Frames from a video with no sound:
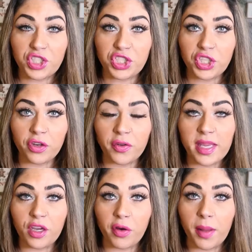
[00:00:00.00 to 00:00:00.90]
a
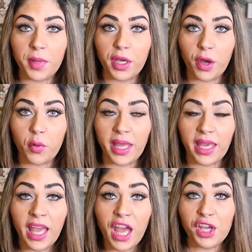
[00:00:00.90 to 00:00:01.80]
sugary crumb
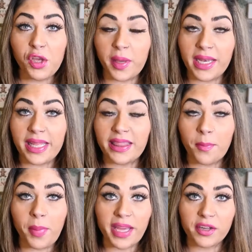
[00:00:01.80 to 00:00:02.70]
coating. You can eat
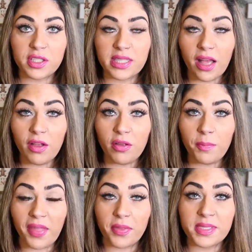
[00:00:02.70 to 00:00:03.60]
them by
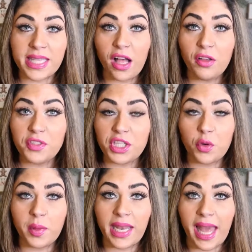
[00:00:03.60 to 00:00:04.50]
themselves.
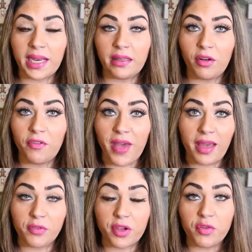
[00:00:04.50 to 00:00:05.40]
You can add a little
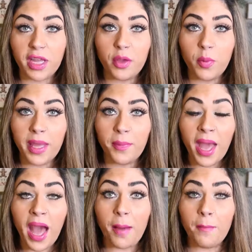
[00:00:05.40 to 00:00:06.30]
fat-free Reddi-wip.
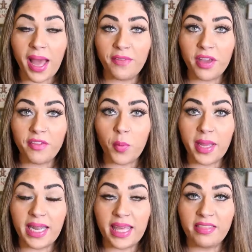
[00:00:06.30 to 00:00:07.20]
My favorite
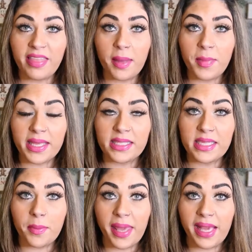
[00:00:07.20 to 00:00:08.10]
way to eat them is
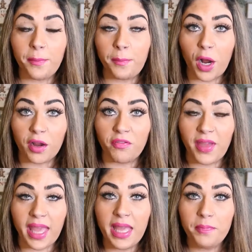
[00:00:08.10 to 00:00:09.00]
to make a
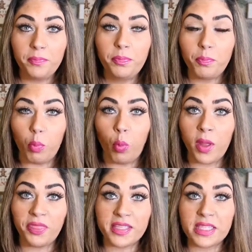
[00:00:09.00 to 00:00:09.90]
parfait
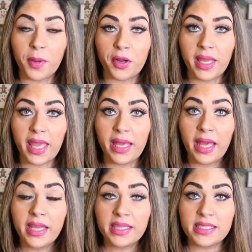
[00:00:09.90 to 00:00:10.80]
with the Smart
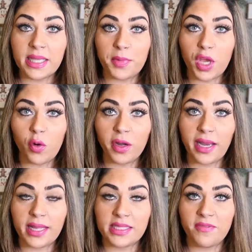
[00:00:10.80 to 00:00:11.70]
Cake, some
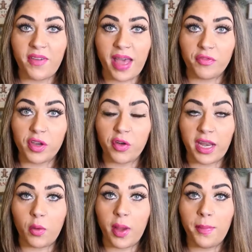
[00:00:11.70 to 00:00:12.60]
yogurt, and some fat-free
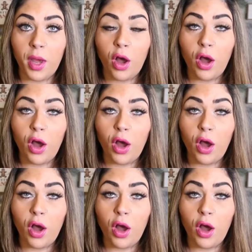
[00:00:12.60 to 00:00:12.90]
Reddi-wip.